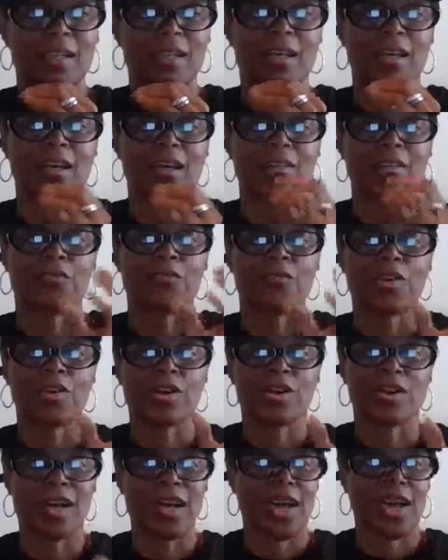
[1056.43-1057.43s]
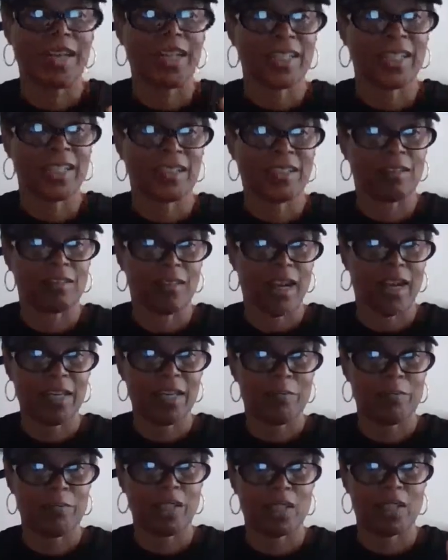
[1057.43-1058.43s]
if we're not in
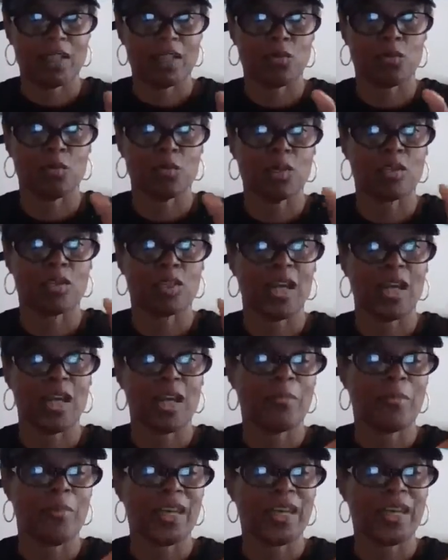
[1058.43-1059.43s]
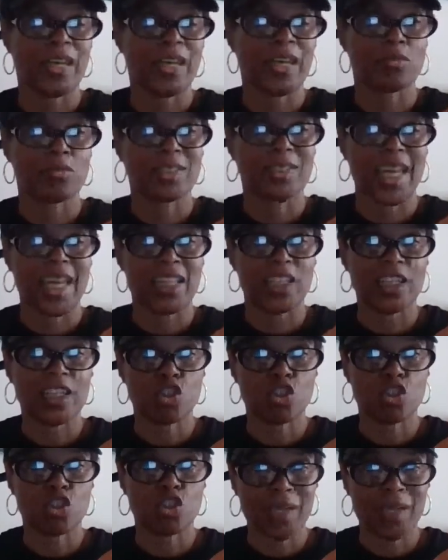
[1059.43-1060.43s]
alignment and we're not making those daily
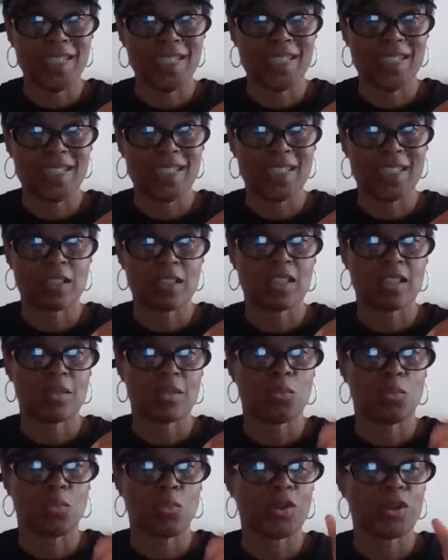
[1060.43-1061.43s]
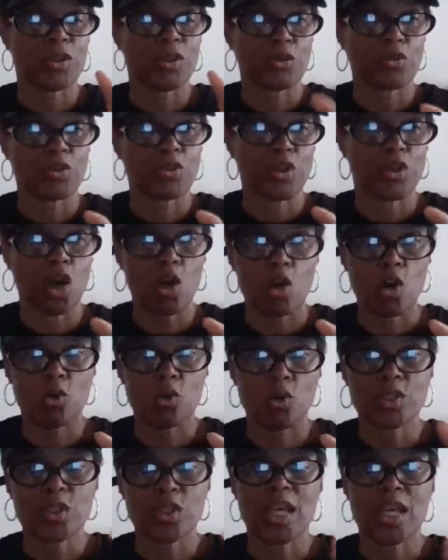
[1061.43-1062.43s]
choices to support those
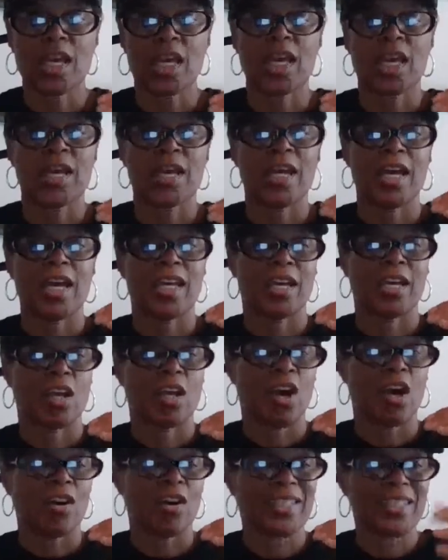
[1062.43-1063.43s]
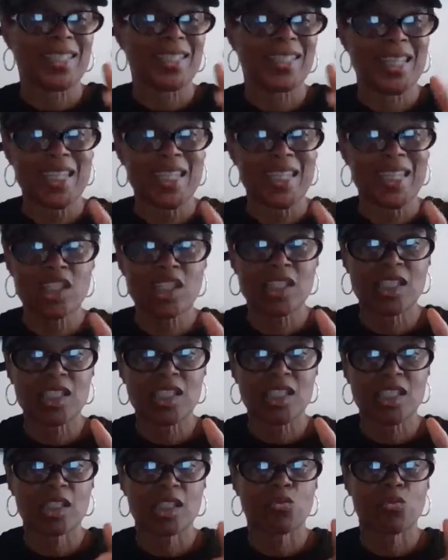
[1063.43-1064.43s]
goals, and our
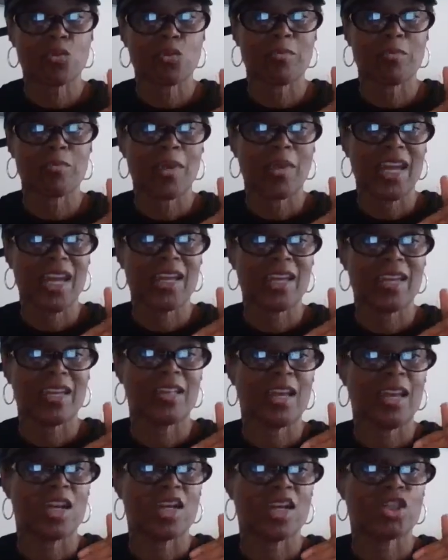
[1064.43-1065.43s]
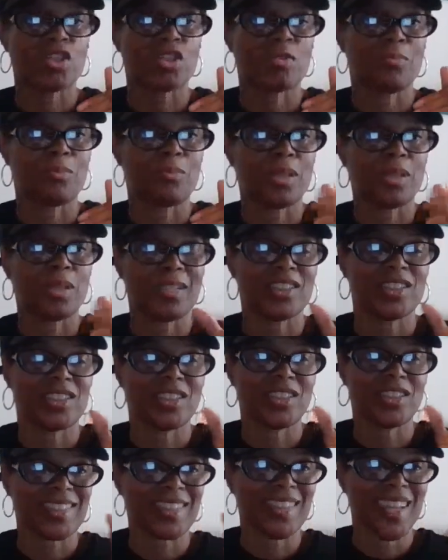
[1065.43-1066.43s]
intentions remain to be
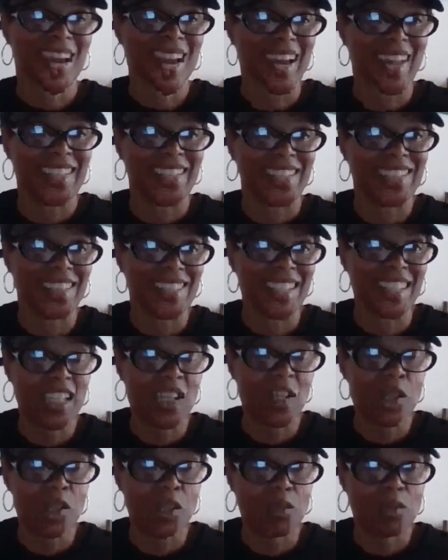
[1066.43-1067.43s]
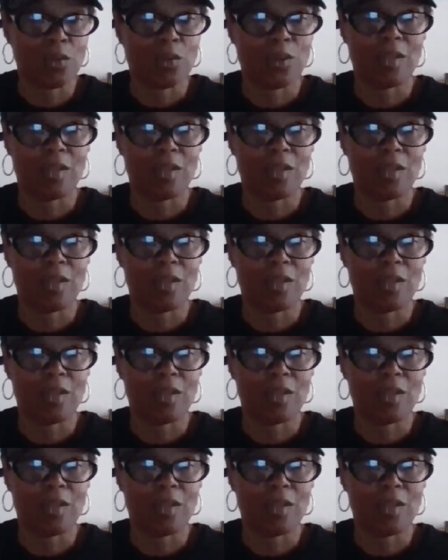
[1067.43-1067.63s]
just an ideal,